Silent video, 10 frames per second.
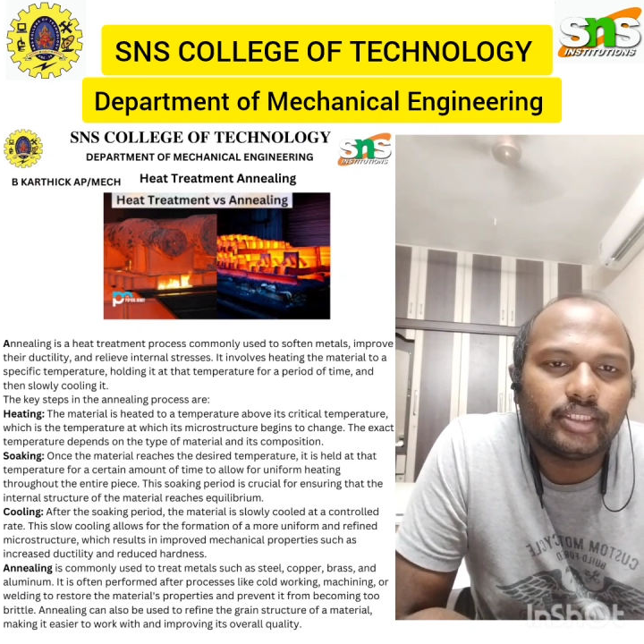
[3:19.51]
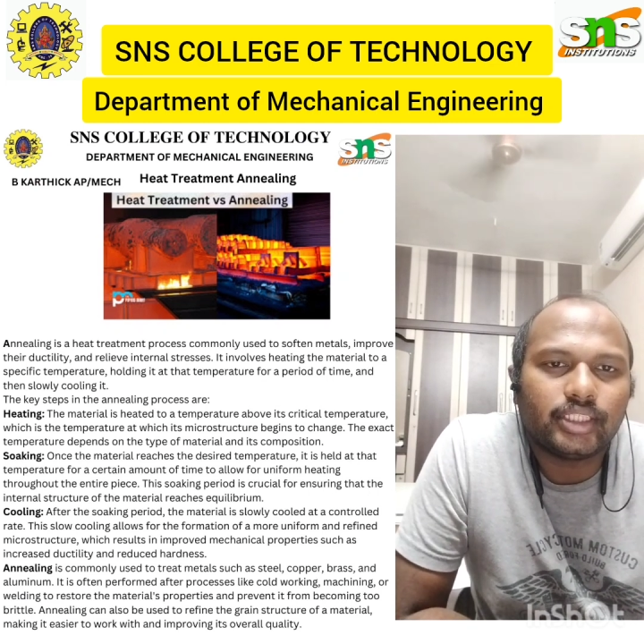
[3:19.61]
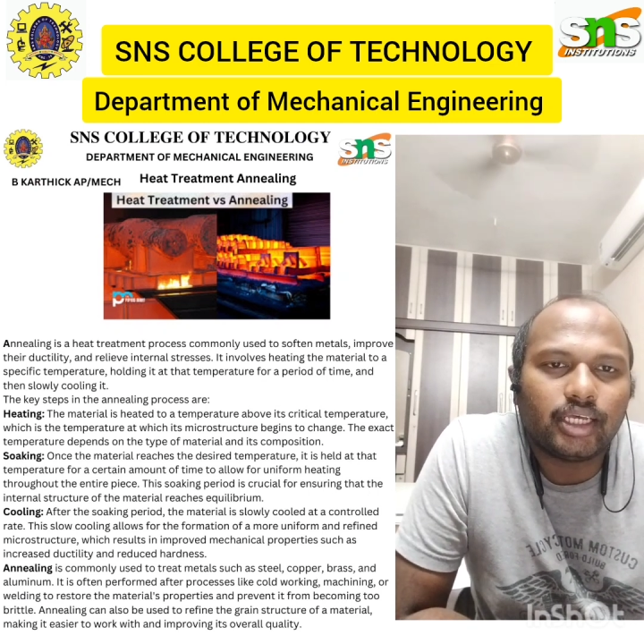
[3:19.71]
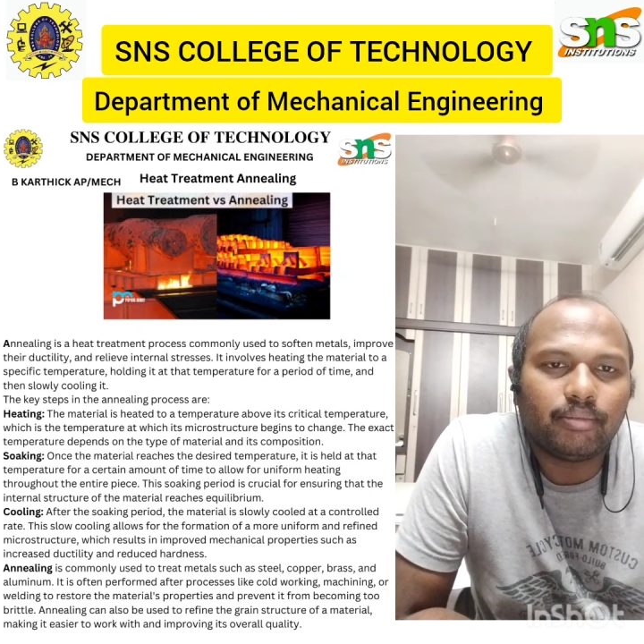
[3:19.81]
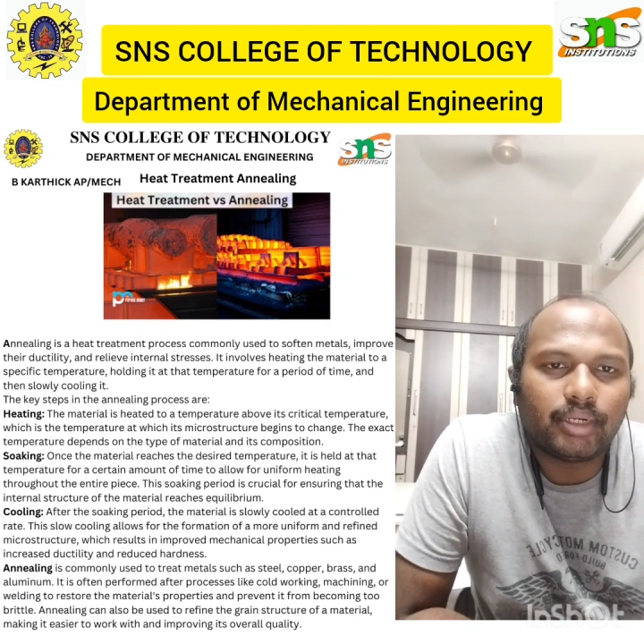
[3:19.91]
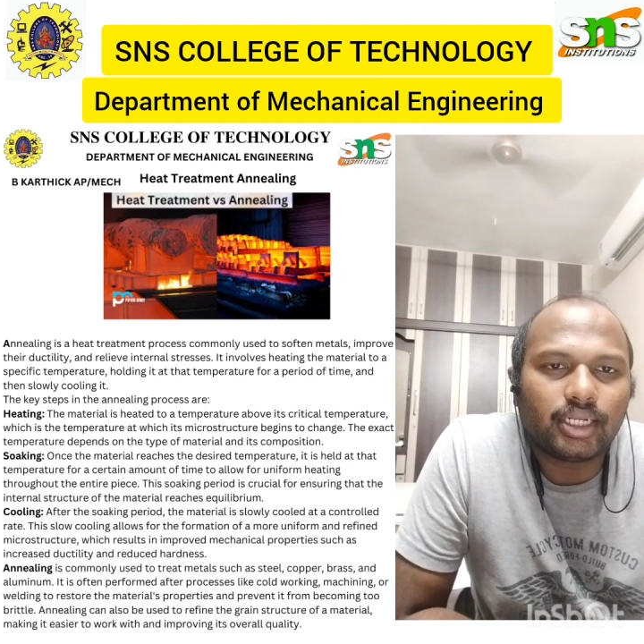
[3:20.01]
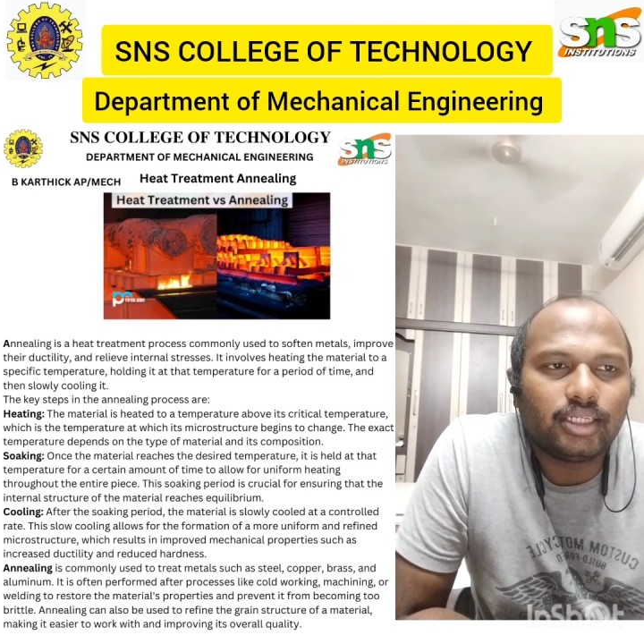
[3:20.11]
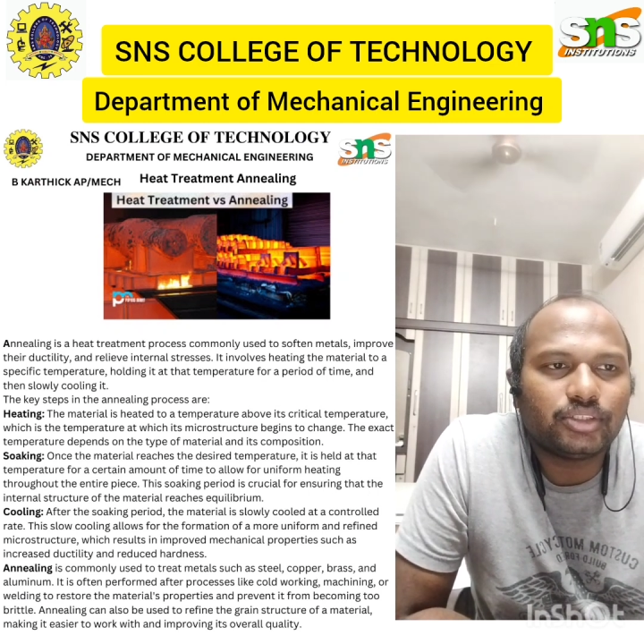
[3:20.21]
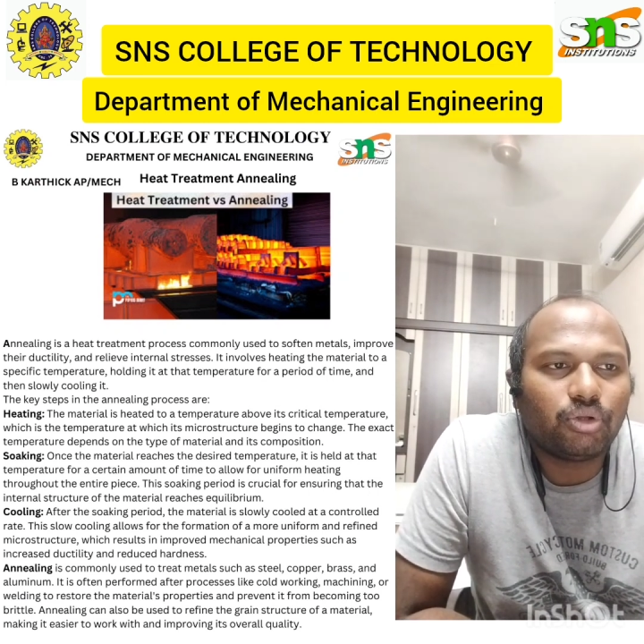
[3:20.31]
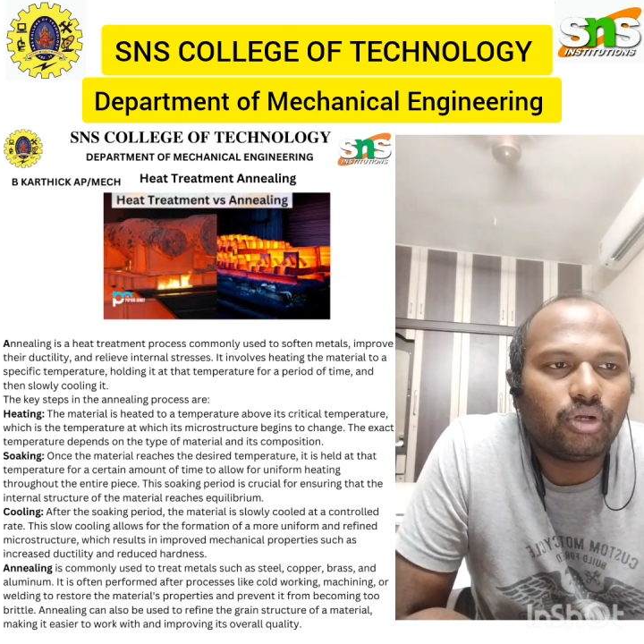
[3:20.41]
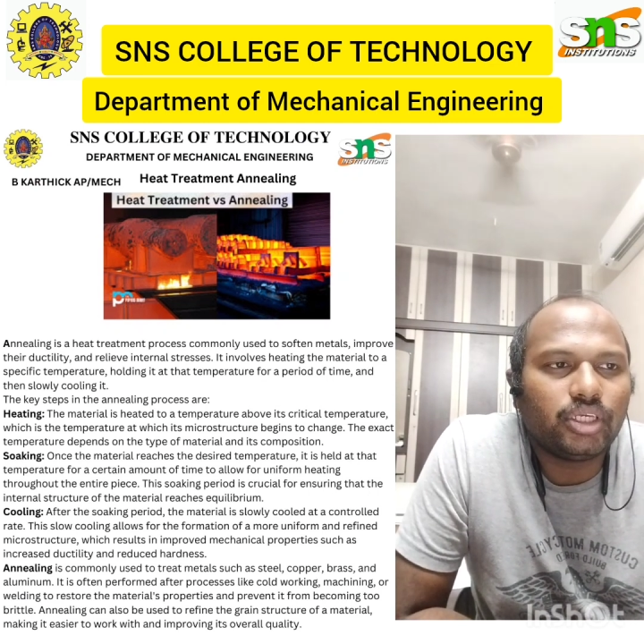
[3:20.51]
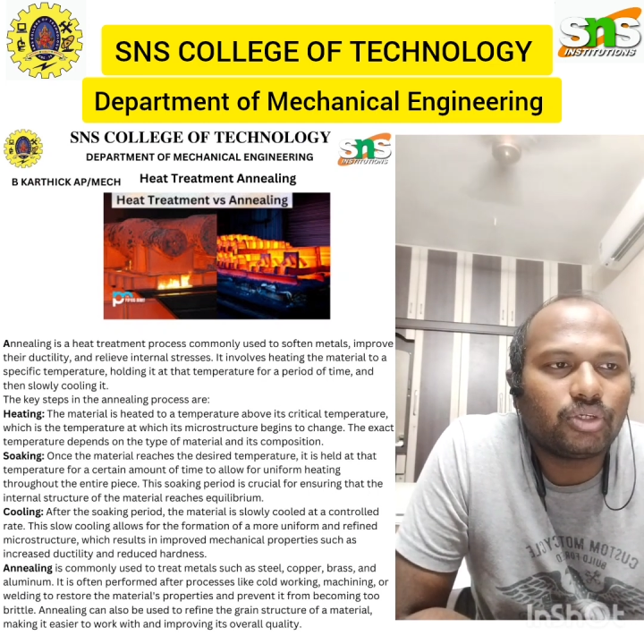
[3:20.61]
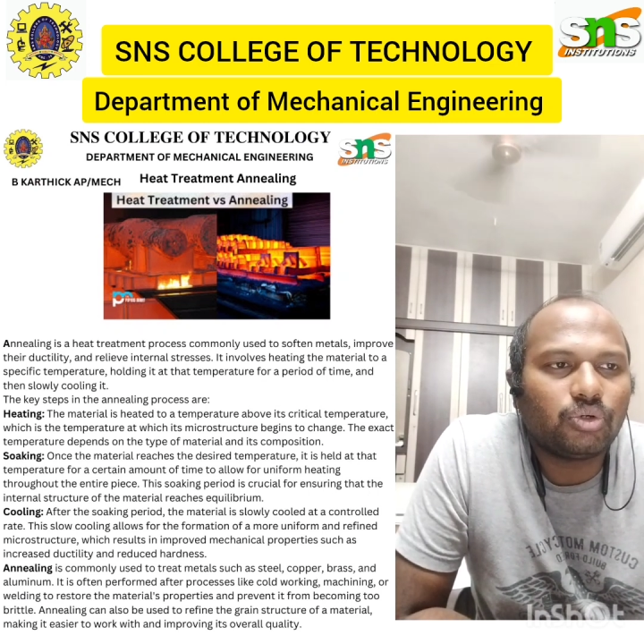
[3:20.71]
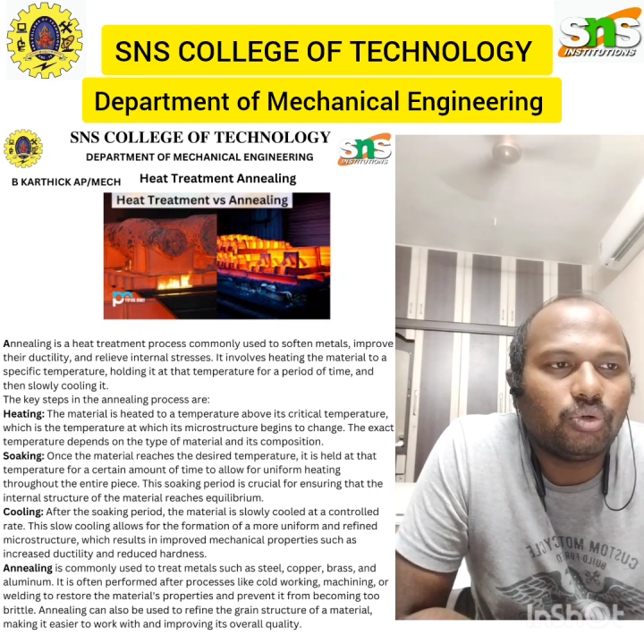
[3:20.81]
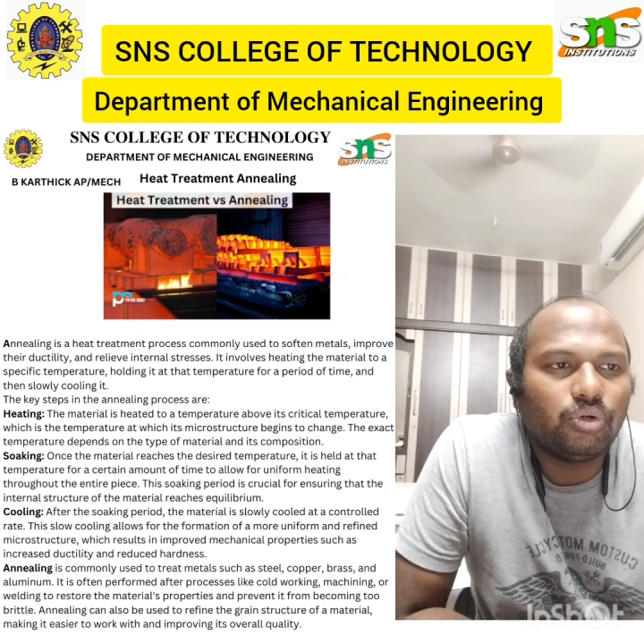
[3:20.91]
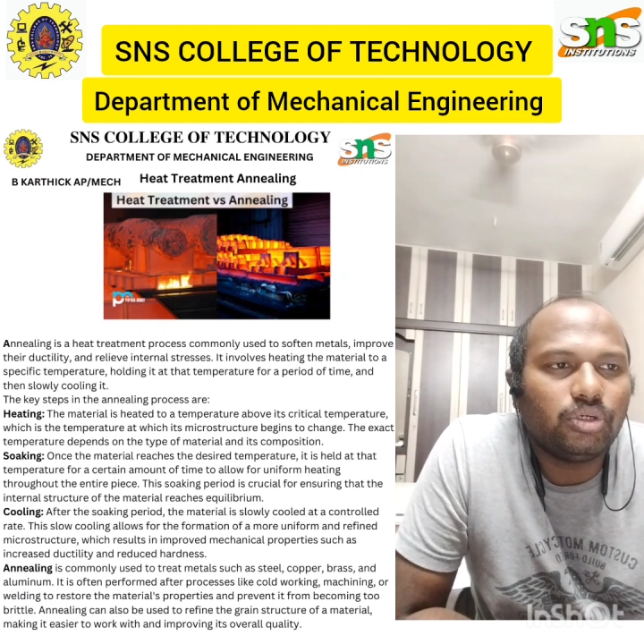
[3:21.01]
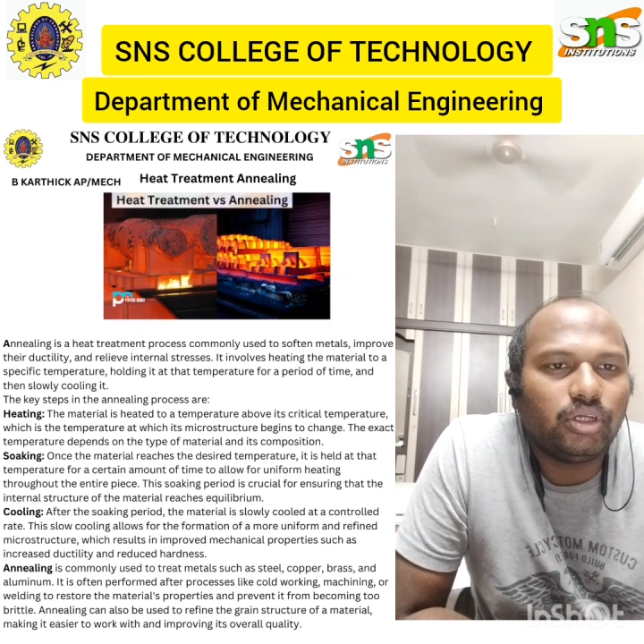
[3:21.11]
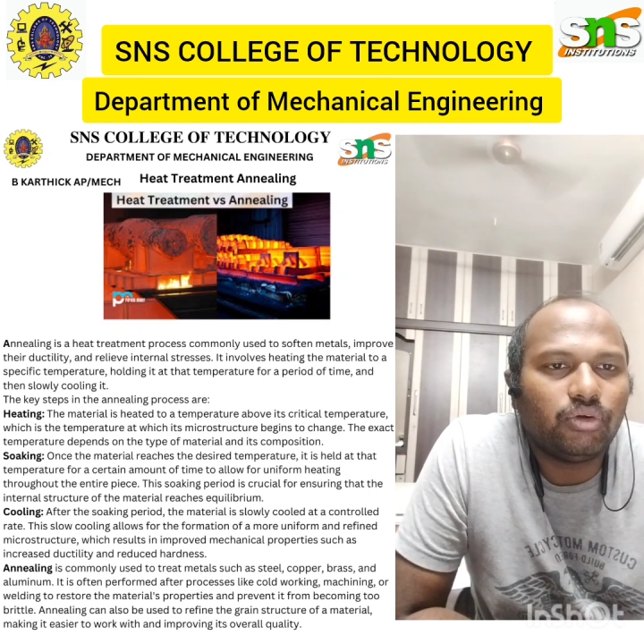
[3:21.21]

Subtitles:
The metal is slowly cooled